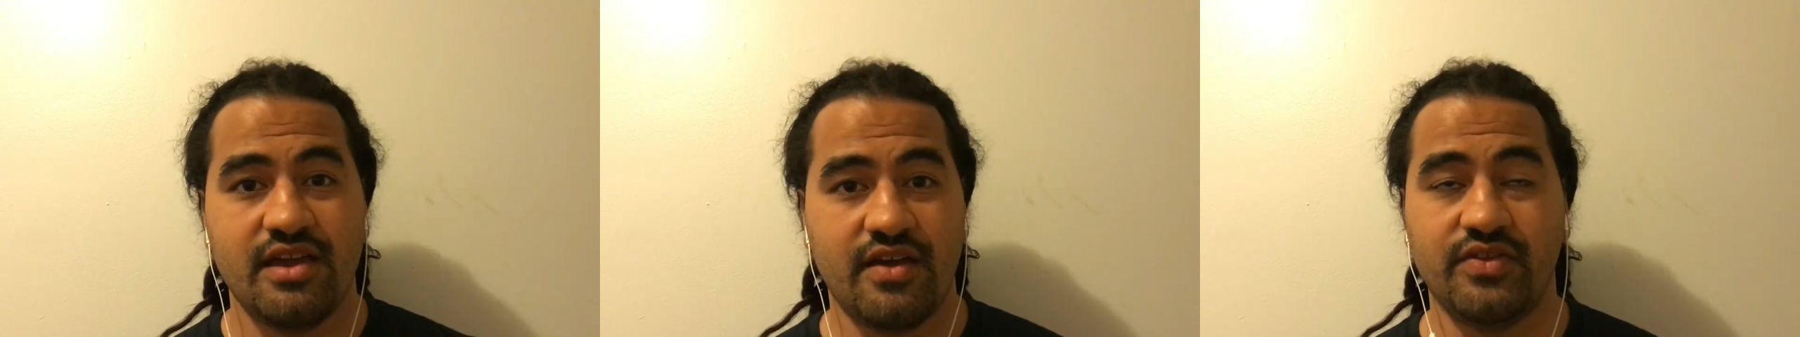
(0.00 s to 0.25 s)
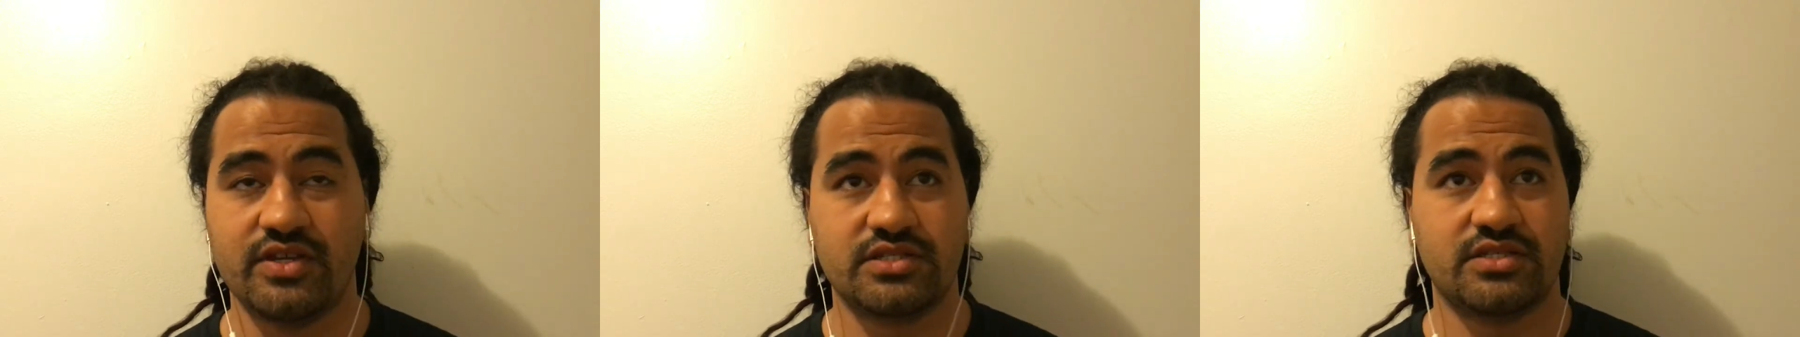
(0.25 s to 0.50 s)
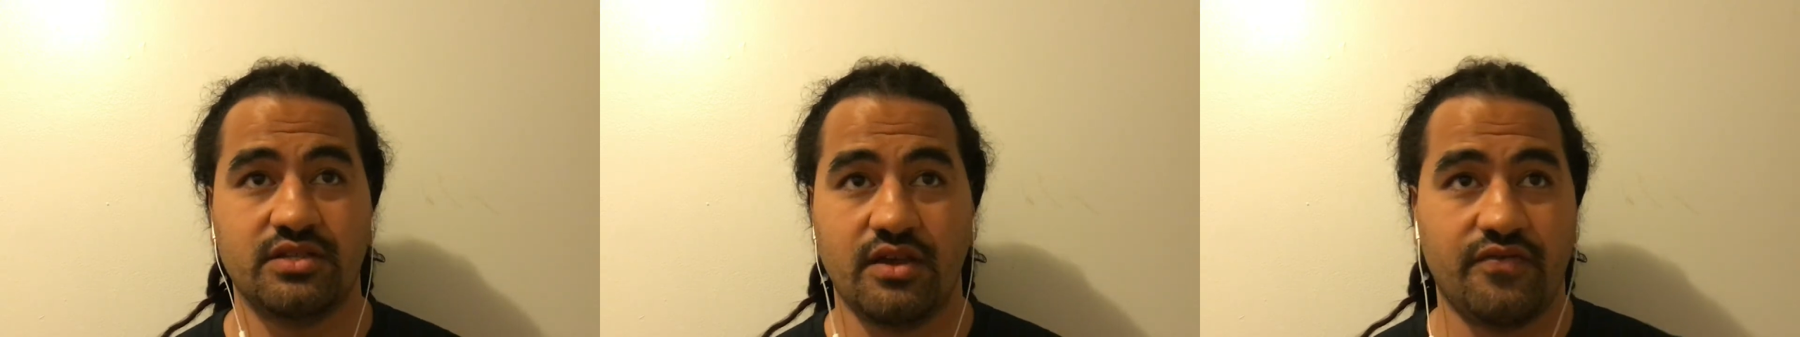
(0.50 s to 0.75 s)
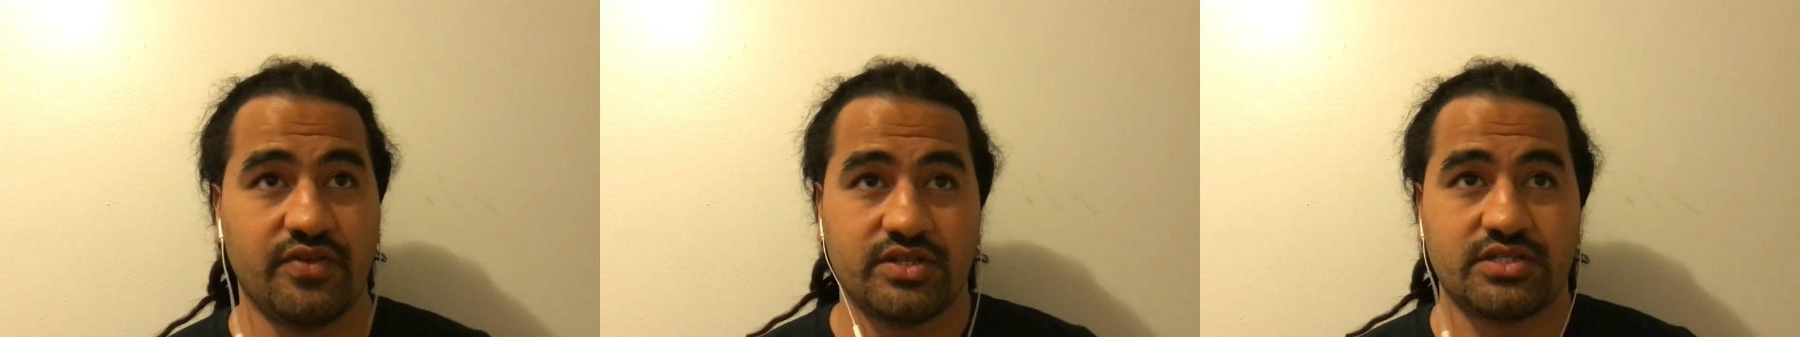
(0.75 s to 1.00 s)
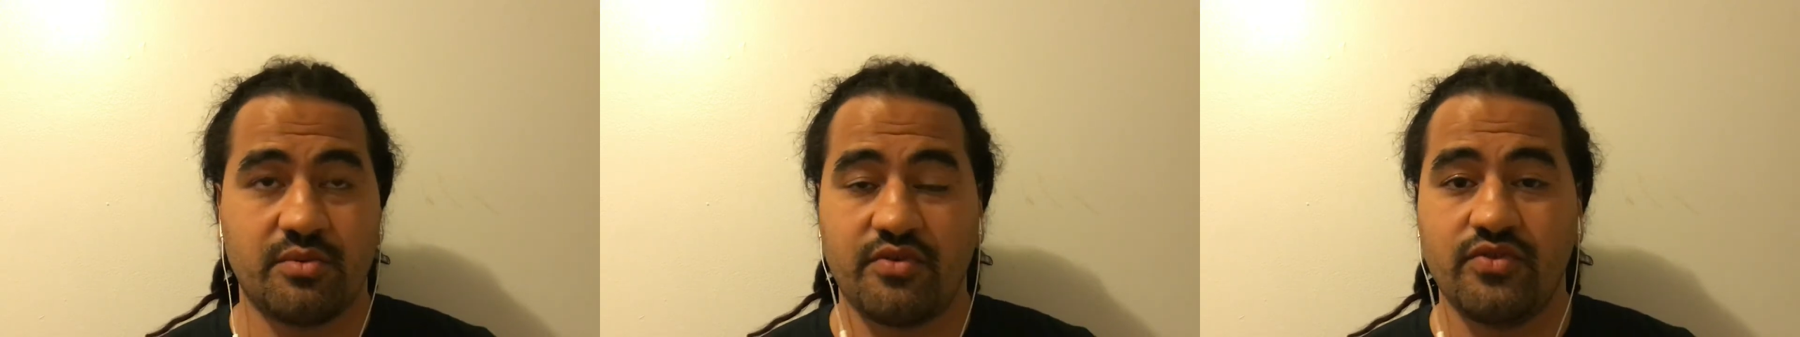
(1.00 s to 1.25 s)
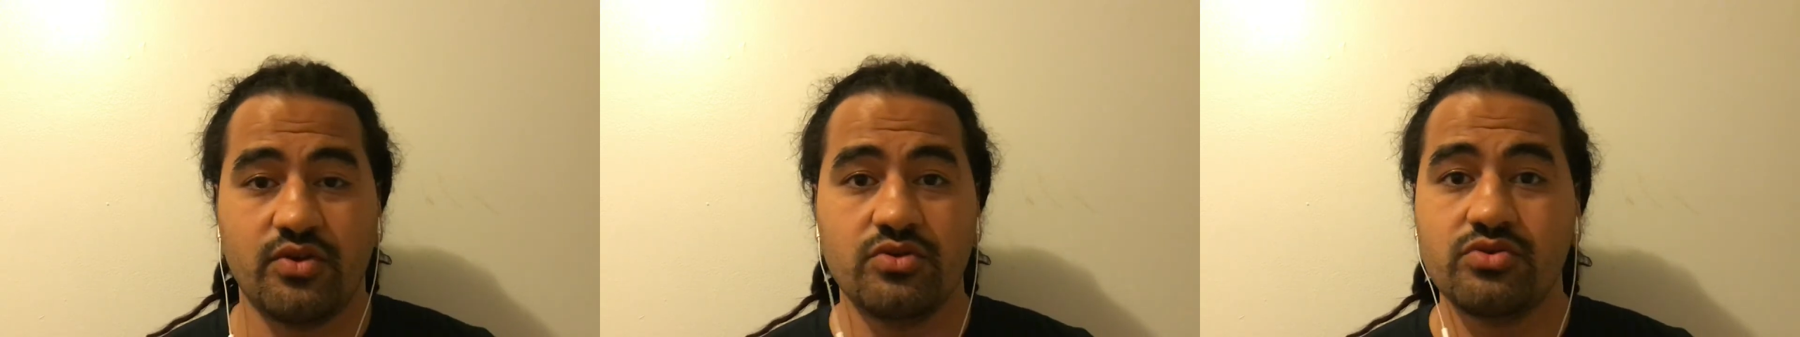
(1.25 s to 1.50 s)
If there's some of
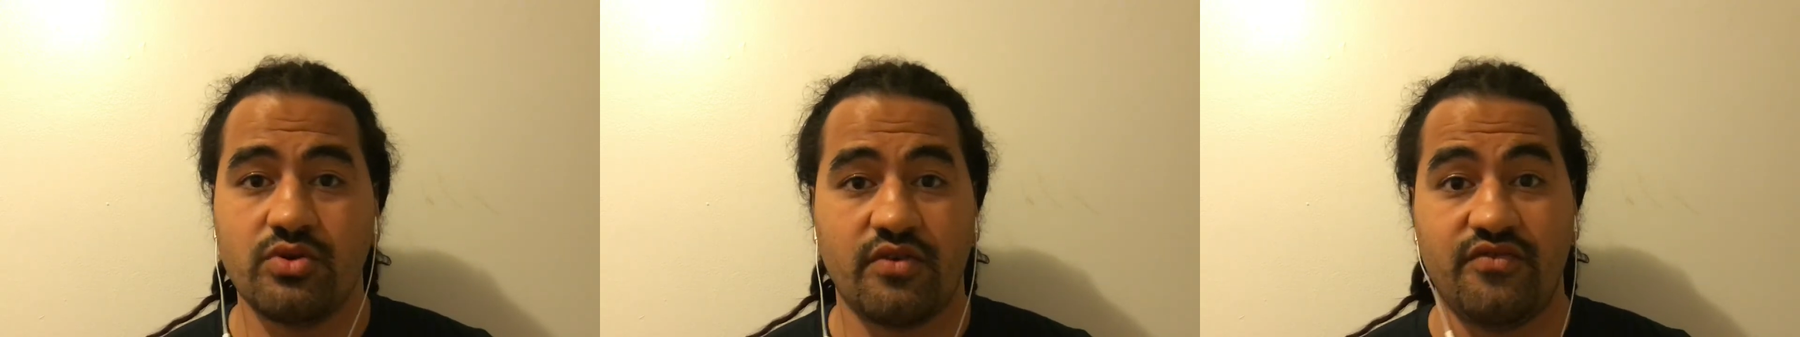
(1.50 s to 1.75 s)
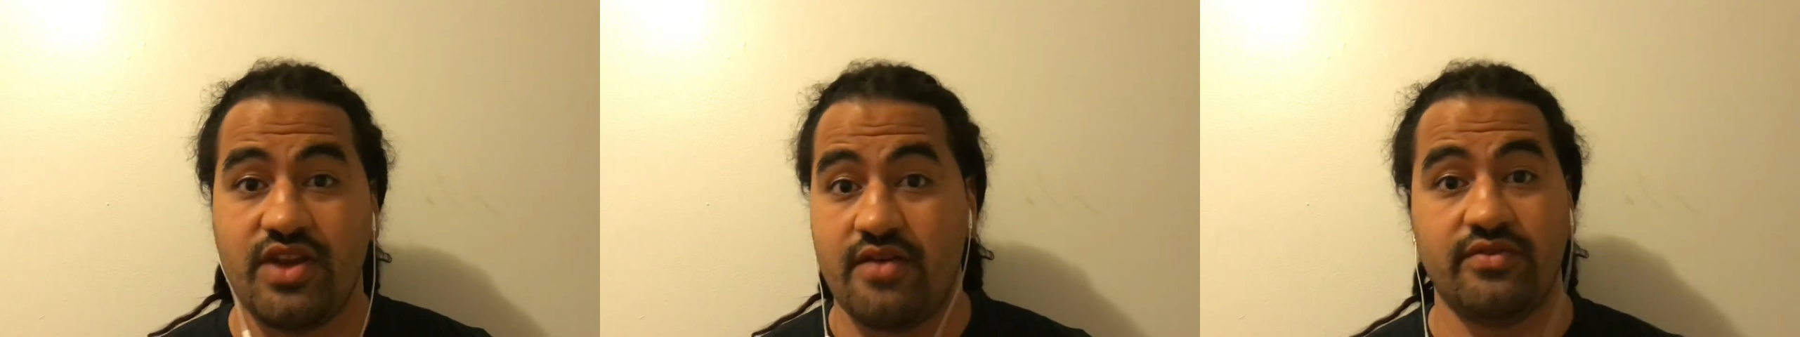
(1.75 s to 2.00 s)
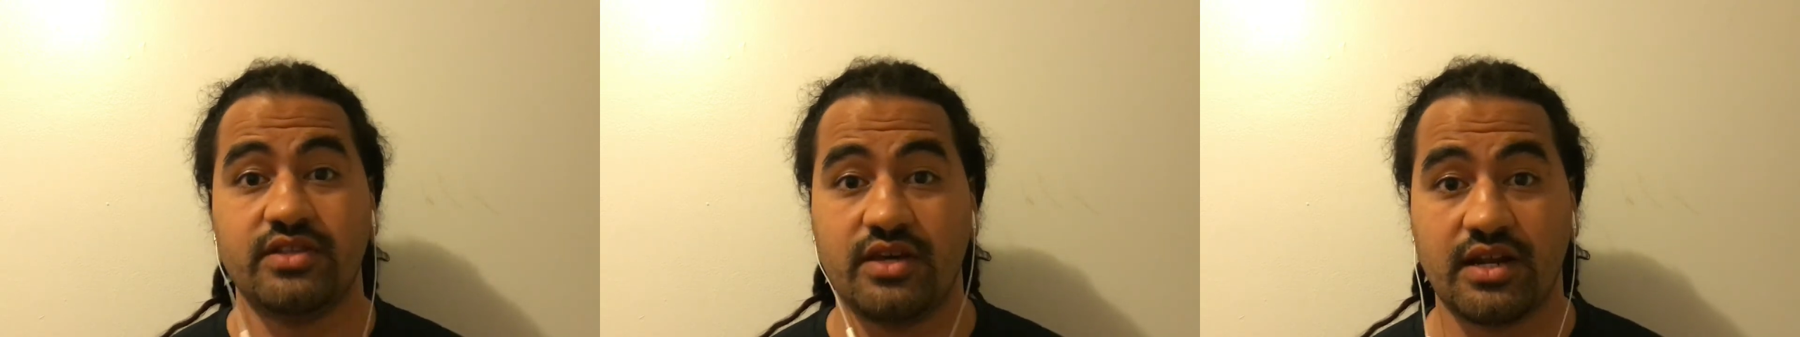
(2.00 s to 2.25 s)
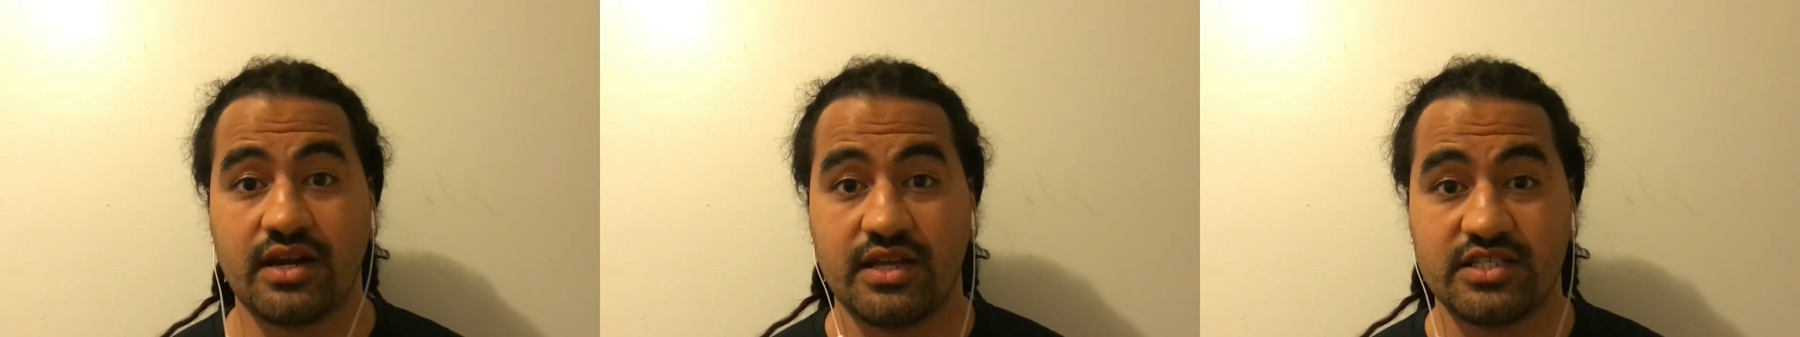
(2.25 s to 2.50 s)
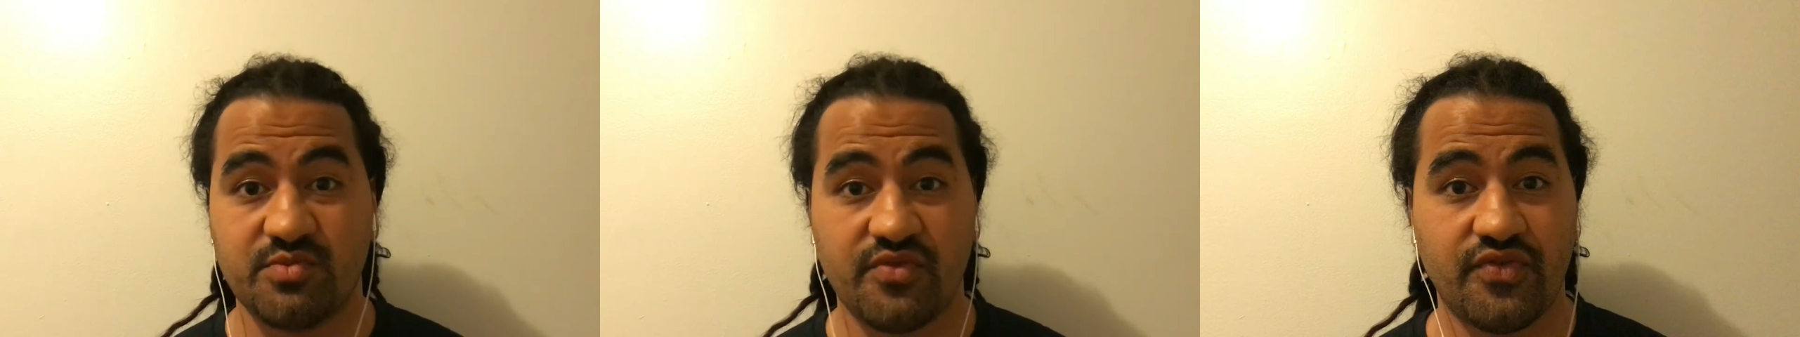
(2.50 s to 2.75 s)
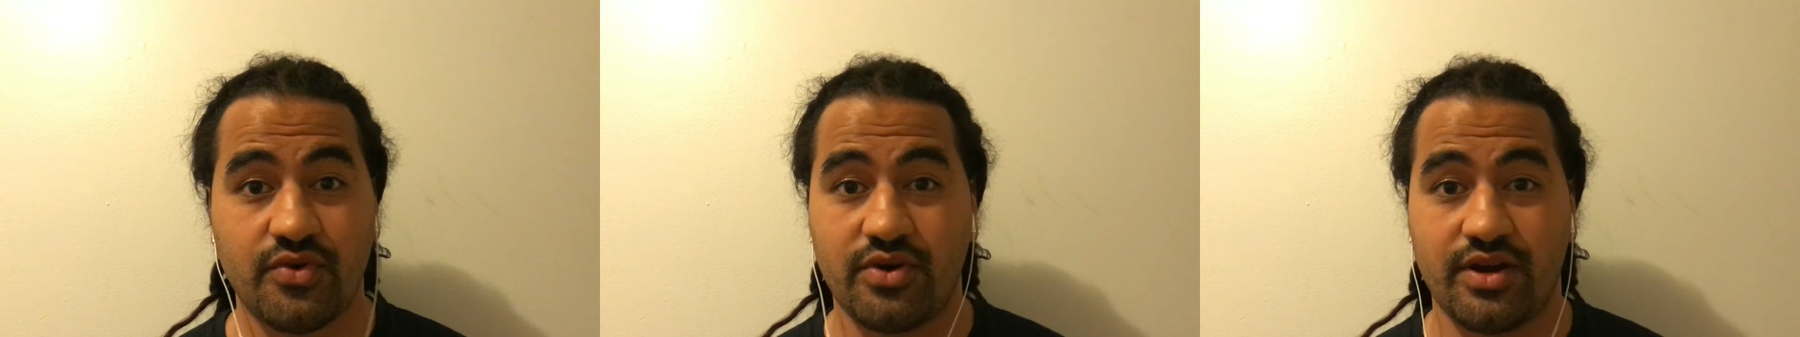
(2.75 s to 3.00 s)
you who have never done a cleanse
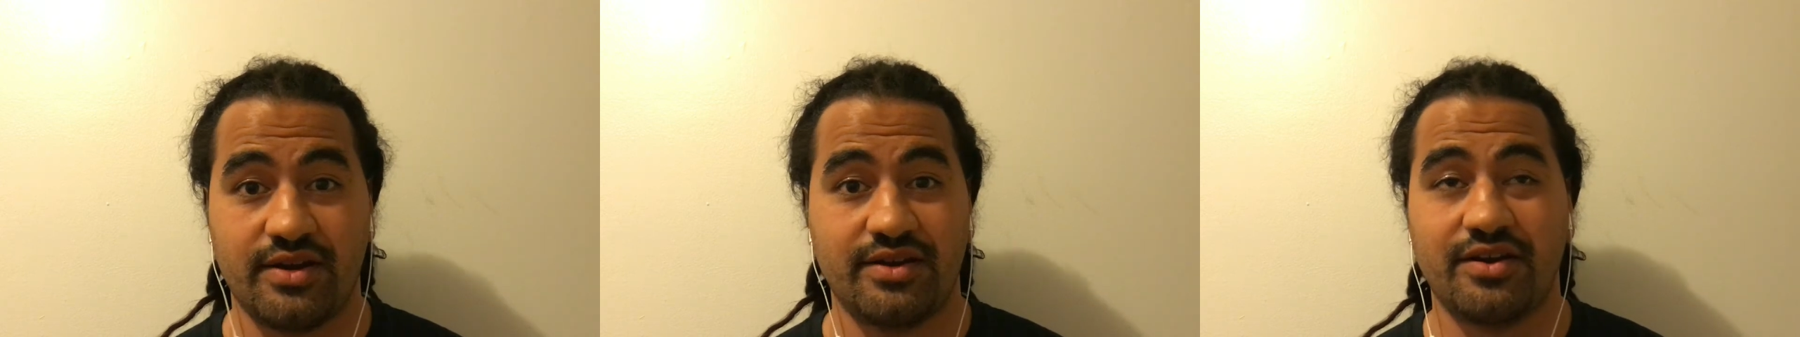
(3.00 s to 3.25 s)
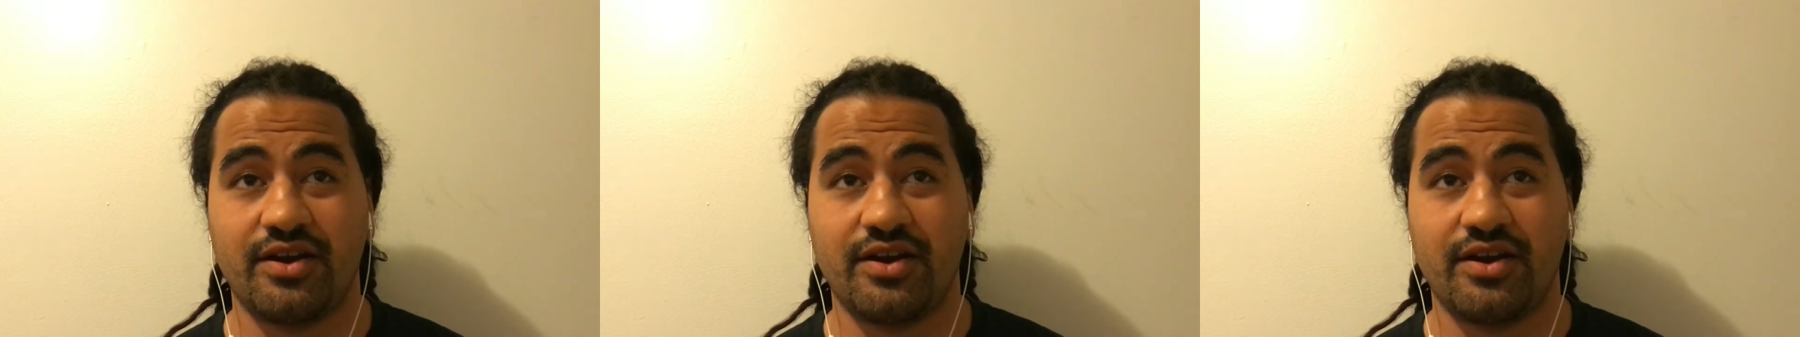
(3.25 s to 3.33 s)
before and